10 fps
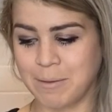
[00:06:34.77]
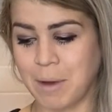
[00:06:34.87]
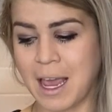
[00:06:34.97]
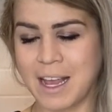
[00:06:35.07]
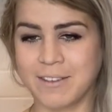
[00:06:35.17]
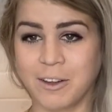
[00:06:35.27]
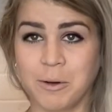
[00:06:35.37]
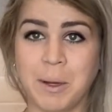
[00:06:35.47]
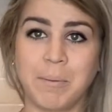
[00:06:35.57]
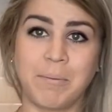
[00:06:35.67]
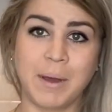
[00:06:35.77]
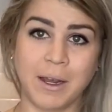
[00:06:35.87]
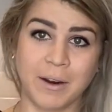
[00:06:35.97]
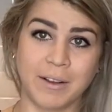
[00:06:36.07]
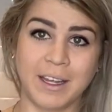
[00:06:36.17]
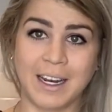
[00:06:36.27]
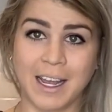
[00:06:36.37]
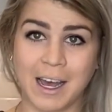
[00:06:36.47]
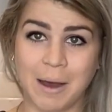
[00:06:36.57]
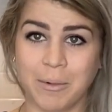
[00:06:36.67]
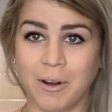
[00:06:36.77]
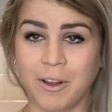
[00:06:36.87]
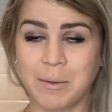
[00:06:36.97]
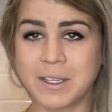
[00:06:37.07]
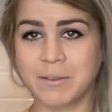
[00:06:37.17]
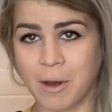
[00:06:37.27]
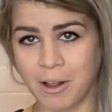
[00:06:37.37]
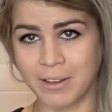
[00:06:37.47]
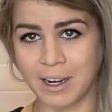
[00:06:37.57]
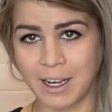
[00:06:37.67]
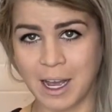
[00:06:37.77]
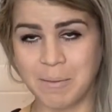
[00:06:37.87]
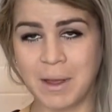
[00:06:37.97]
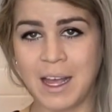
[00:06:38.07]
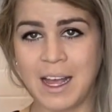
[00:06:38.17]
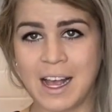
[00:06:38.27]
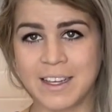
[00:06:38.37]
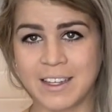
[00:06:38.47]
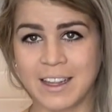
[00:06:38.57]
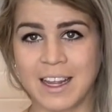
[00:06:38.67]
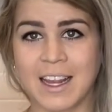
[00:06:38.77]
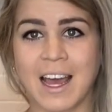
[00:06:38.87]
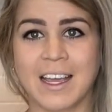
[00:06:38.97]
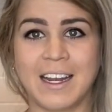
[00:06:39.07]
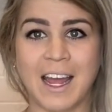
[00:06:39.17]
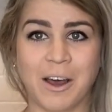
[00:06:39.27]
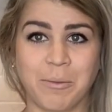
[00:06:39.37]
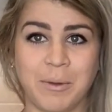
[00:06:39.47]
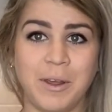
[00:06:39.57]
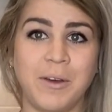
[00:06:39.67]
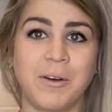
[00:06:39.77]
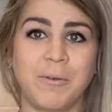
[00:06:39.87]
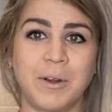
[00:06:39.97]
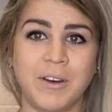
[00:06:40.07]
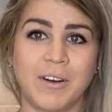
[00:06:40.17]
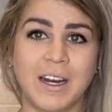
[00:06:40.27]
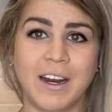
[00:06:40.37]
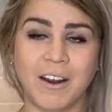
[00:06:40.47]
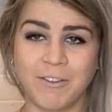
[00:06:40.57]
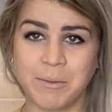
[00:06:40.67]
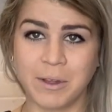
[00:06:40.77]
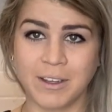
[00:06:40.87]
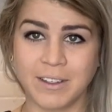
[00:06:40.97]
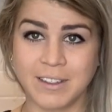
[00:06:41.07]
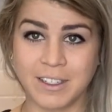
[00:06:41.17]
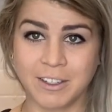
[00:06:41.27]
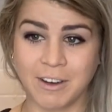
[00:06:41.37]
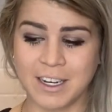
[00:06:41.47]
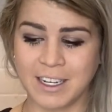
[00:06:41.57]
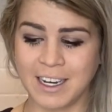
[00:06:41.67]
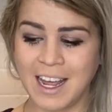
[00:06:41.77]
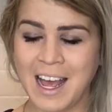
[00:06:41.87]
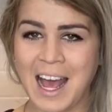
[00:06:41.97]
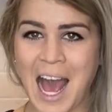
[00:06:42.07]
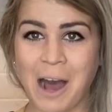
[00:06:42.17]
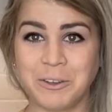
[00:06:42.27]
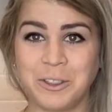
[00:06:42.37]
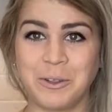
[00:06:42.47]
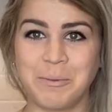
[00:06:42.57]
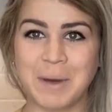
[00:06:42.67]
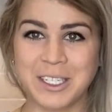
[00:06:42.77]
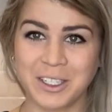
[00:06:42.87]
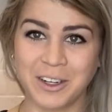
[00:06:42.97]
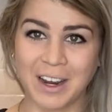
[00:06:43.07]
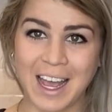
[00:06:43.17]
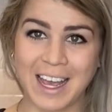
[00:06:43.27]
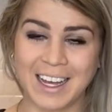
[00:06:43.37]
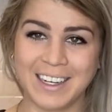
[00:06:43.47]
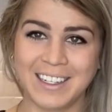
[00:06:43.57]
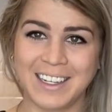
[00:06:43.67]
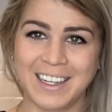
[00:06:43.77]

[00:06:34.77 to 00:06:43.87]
my hand's a little bit bigger than a cup or a little bit smaller than a cup. And so then that can help you when you're in an unfamiliar situation, how to measure your hand